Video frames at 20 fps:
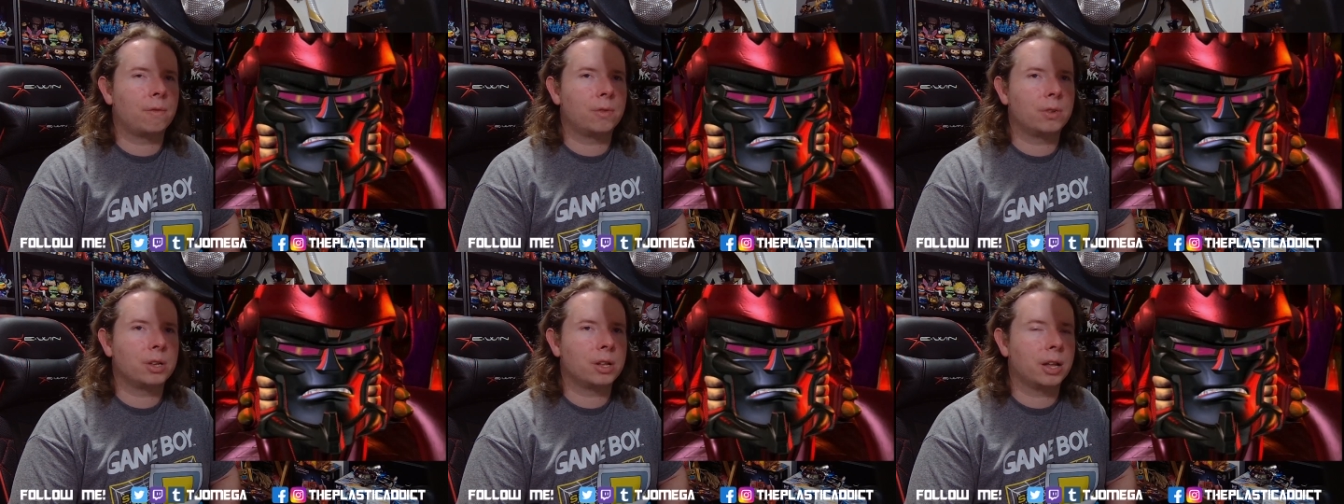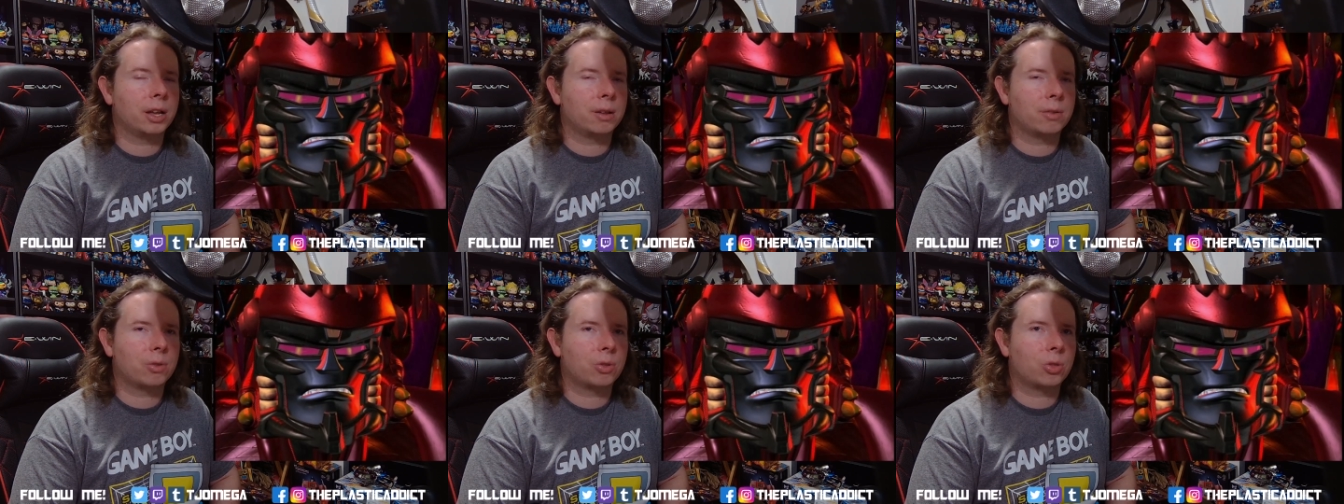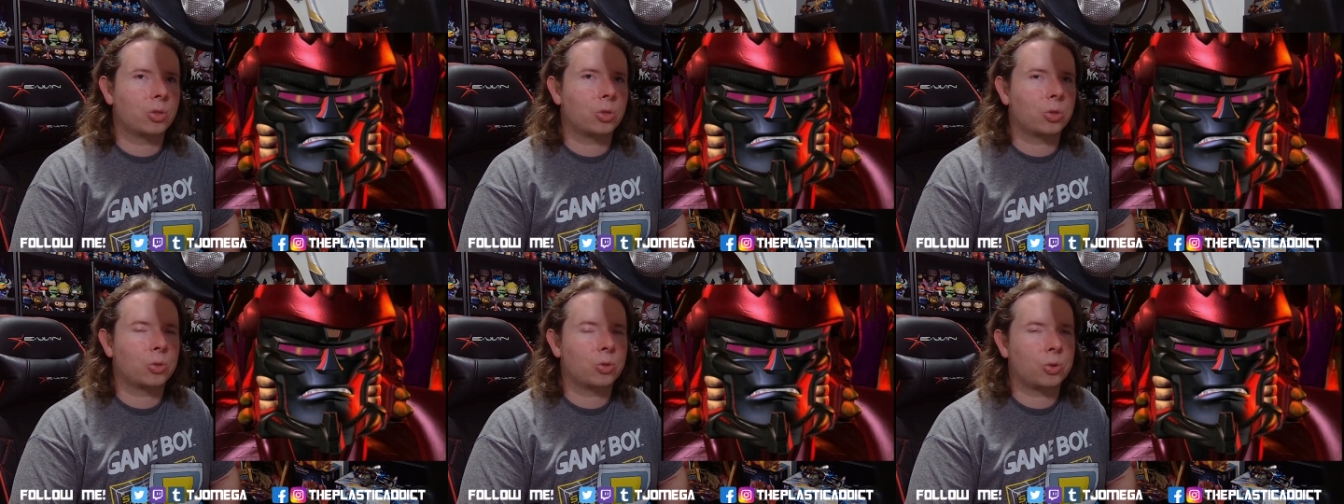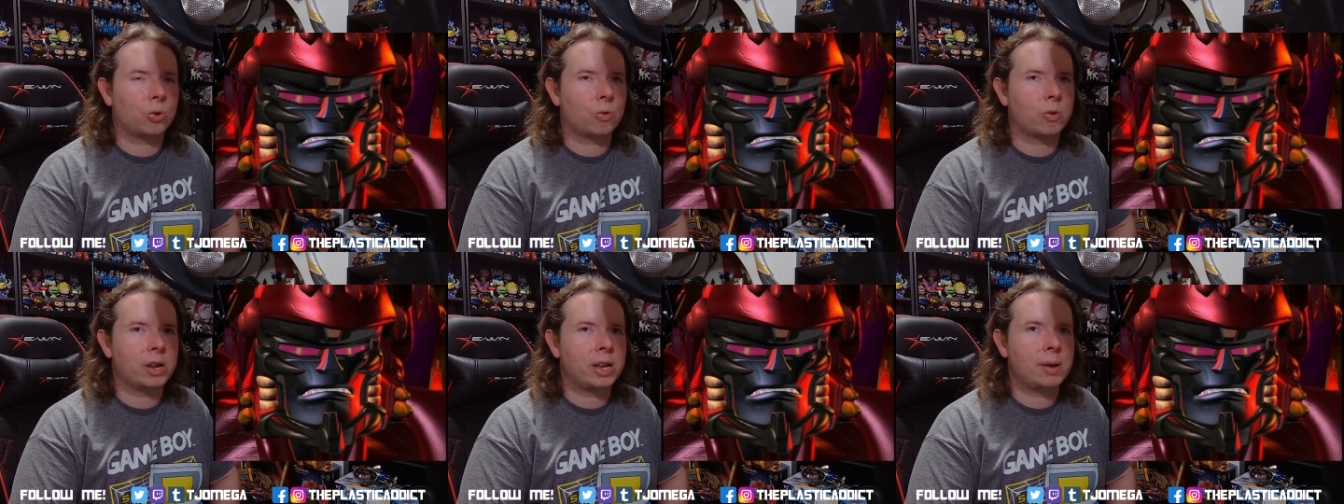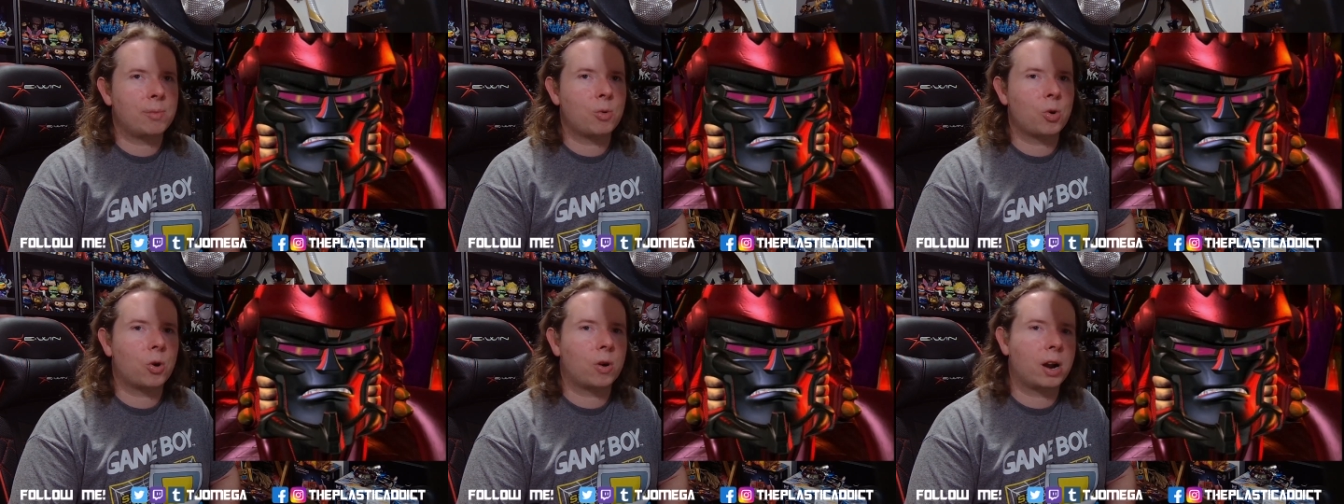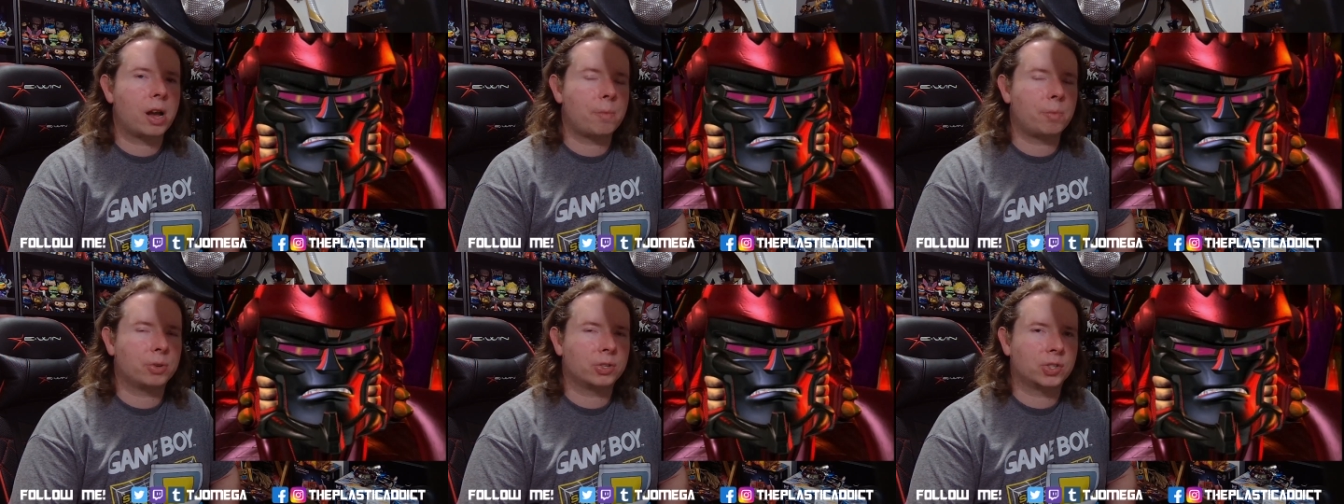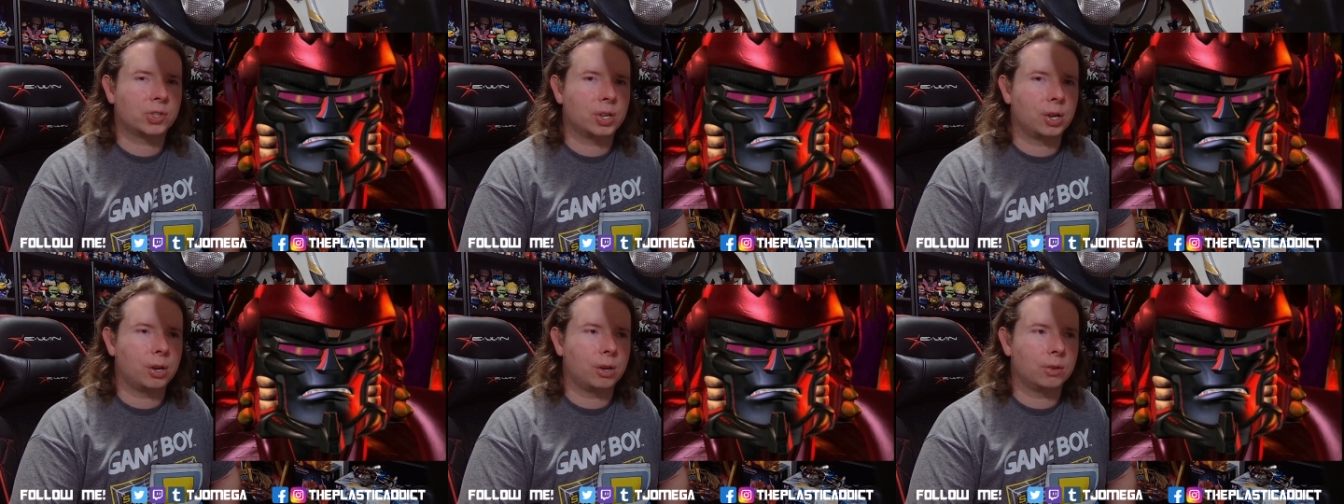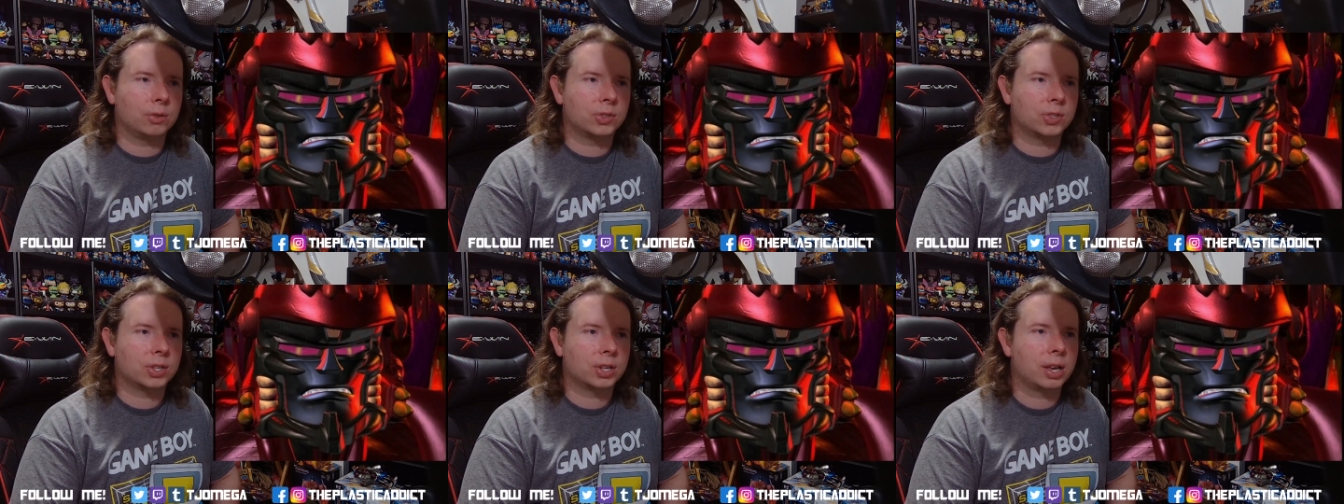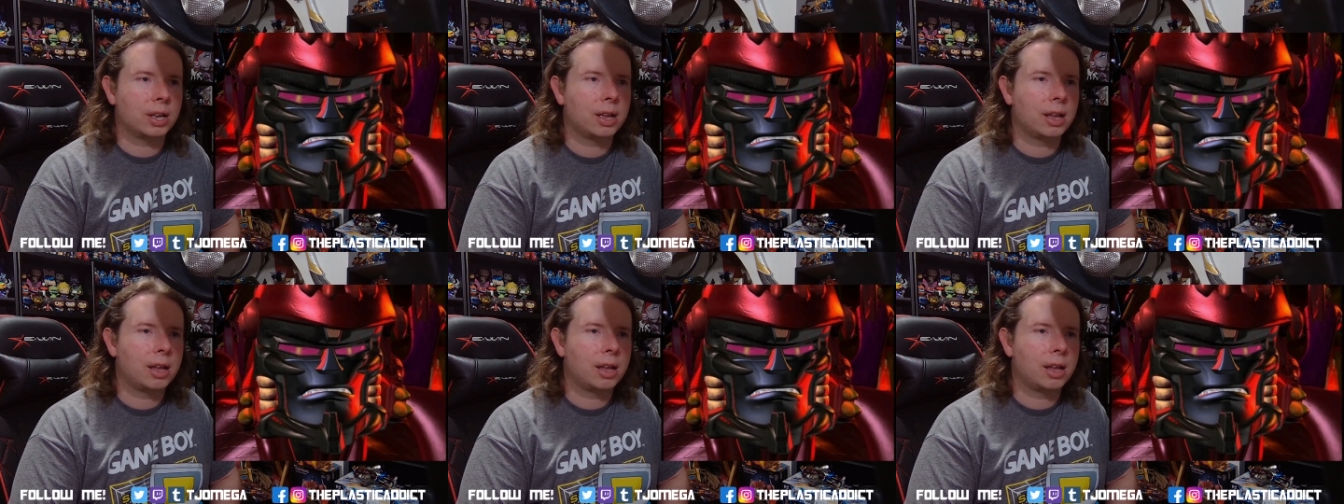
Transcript: you know like three more episodes.